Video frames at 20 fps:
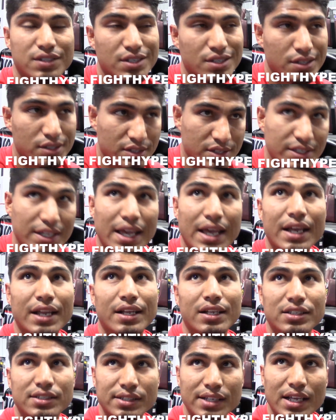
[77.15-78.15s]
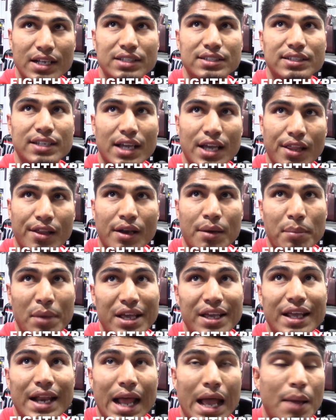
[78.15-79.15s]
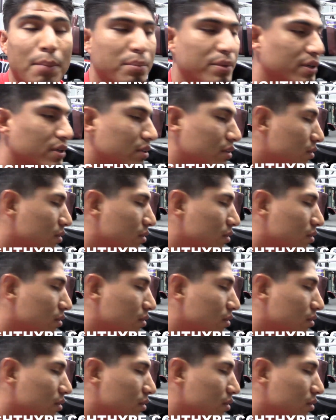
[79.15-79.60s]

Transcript: to get it, get together and make it happen.